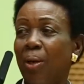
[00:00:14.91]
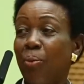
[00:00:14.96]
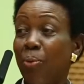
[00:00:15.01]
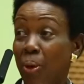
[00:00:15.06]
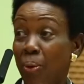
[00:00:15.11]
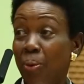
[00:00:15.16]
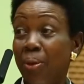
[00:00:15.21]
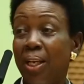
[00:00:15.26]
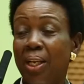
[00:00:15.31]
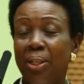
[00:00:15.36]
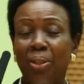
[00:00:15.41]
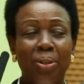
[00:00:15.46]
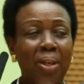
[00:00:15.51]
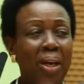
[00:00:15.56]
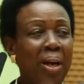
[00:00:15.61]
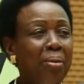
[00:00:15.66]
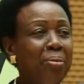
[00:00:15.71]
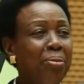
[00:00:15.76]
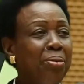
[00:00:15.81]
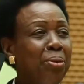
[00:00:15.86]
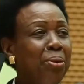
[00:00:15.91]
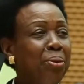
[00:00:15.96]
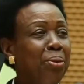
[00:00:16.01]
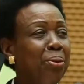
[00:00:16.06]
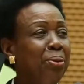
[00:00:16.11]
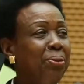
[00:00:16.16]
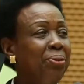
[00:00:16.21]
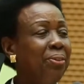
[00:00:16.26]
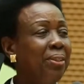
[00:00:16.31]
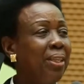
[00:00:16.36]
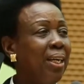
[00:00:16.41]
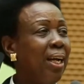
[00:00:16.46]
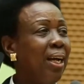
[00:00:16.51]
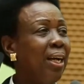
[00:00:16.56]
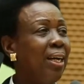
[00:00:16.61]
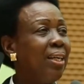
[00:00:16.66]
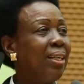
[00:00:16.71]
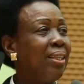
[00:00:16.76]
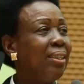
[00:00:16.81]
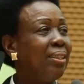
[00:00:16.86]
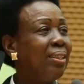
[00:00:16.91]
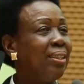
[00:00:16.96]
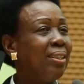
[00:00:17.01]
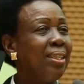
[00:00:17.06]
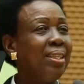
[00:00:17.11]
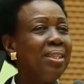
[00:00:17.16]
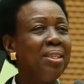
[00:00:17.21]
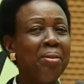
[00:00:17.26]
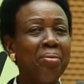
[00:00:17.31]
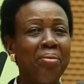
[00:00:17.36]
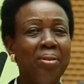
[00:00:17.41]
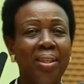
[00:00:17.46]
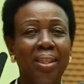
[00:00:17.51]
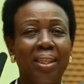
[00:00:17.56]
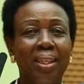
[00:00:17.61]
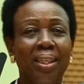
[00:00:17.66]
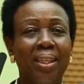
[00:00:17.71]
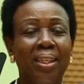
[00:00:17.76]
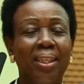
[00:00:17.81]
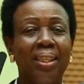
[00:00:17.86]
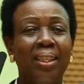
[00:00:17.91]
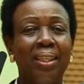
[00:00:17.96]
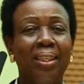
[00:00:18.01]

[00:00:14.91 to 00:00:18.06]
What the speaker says: we are honored to have you this evening.